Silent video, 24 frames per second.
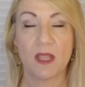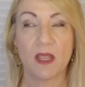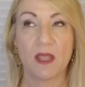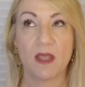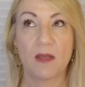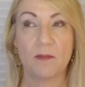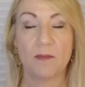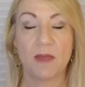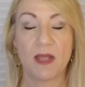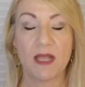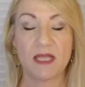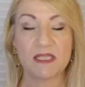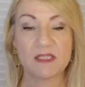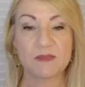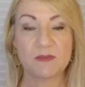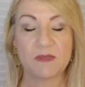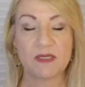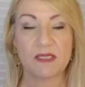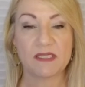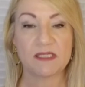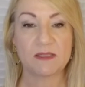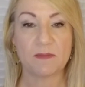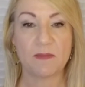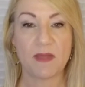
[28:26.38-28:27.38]
My husband
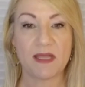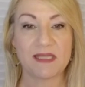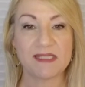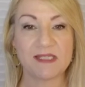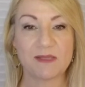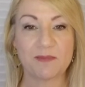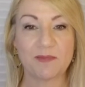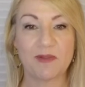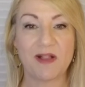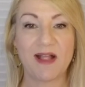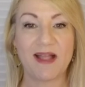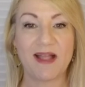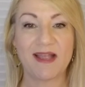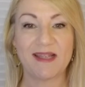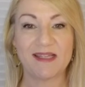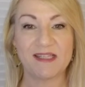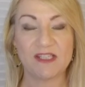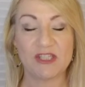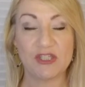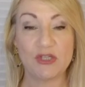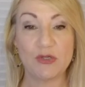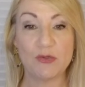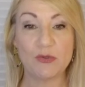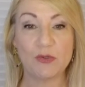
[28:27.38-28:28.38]
isn't my supply.
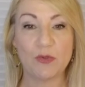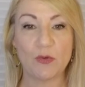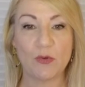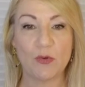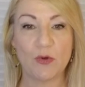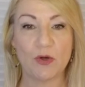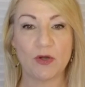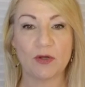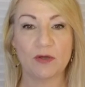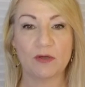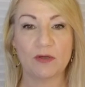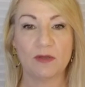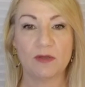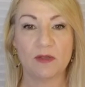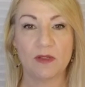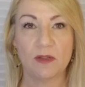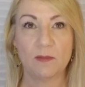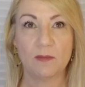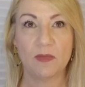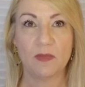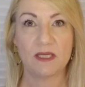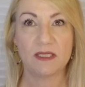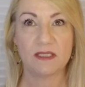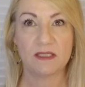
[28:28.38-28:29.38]
It's you, Lord.
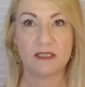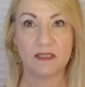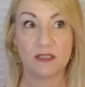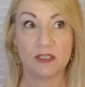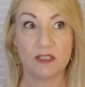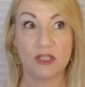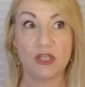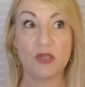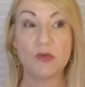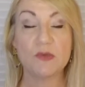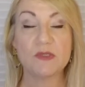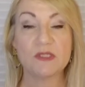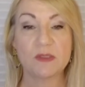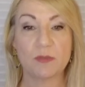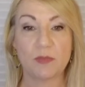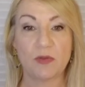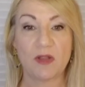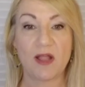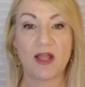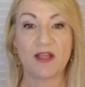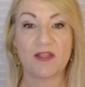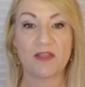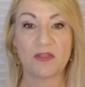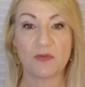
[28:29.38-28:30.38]
But you
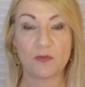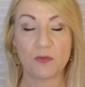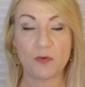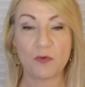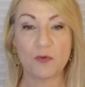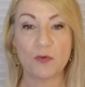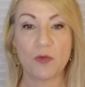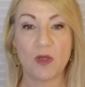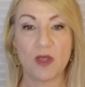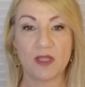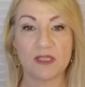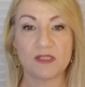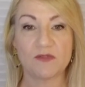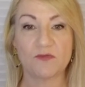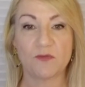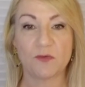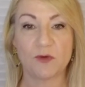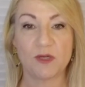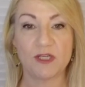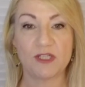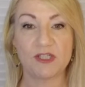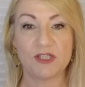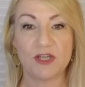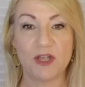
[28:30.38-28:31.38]
supply through us for
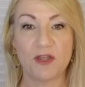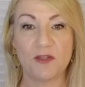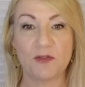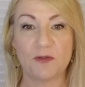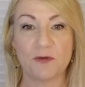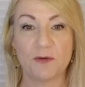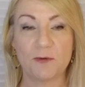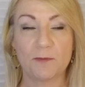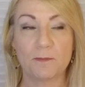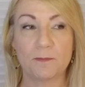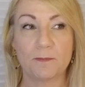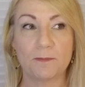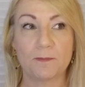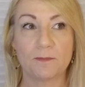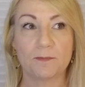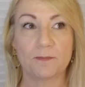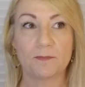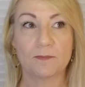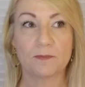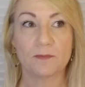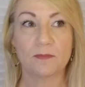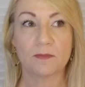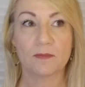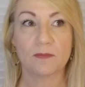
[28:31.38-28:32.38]
each other.
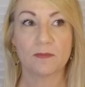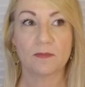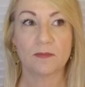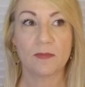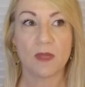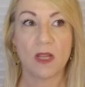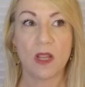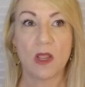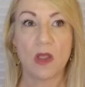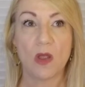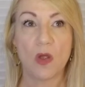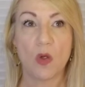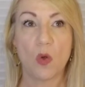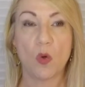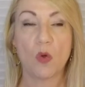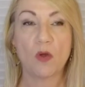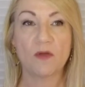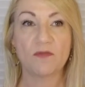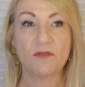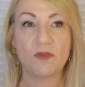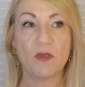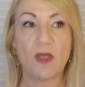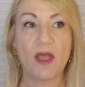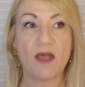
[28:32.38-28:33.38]
Or
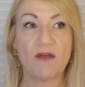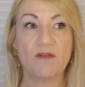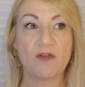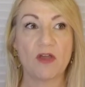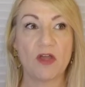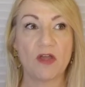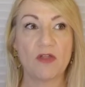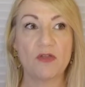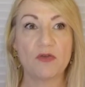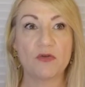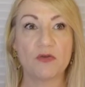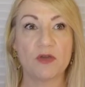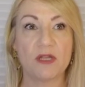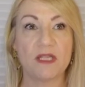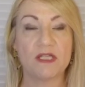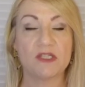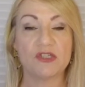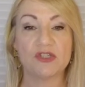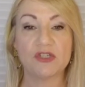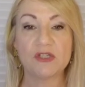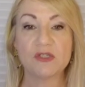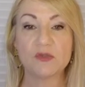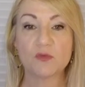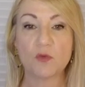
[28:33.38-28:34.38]
if you have other needs,
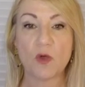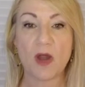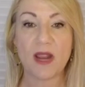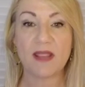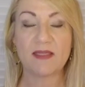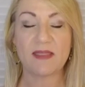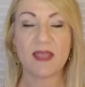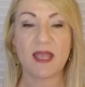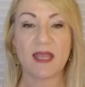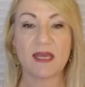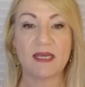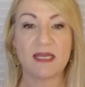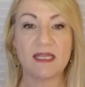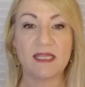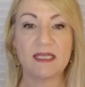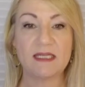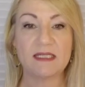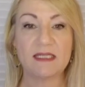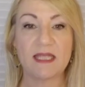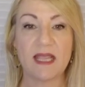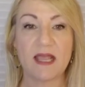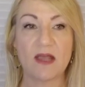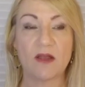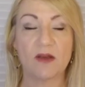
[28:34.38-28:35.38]
just write that need
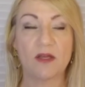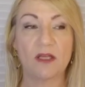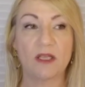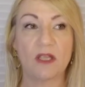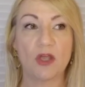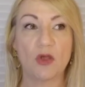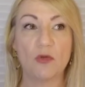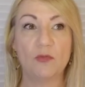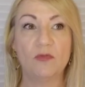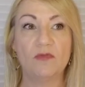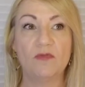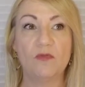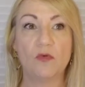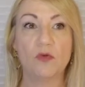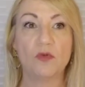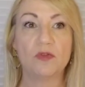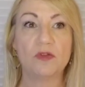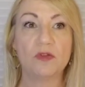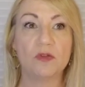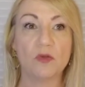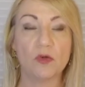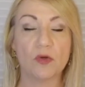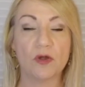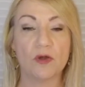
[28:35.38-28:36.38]
down and go before the
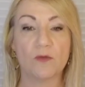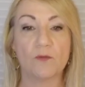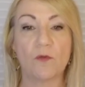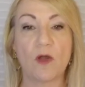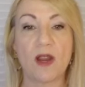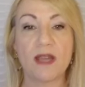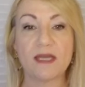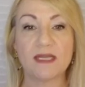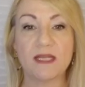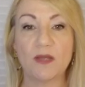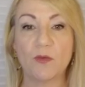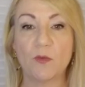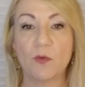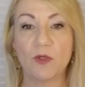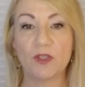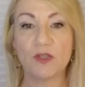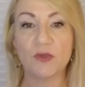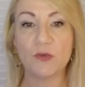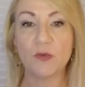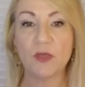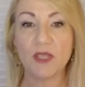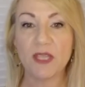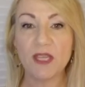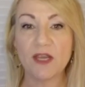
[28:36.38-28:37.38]
Lord and write down what you
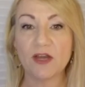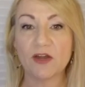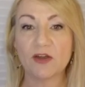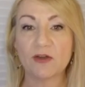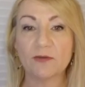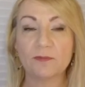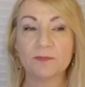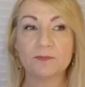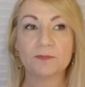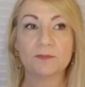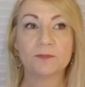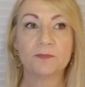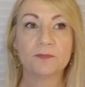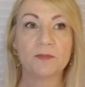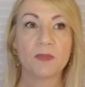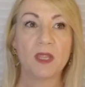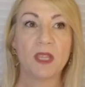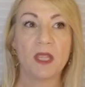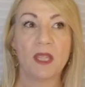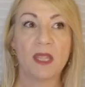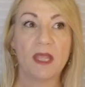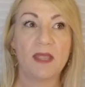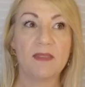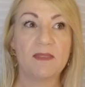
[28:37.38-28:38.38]
hear
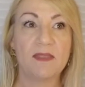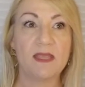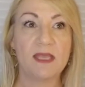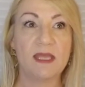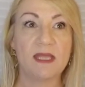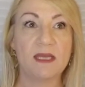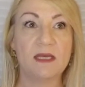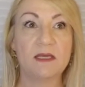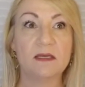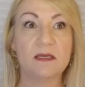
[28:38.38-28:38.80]
and then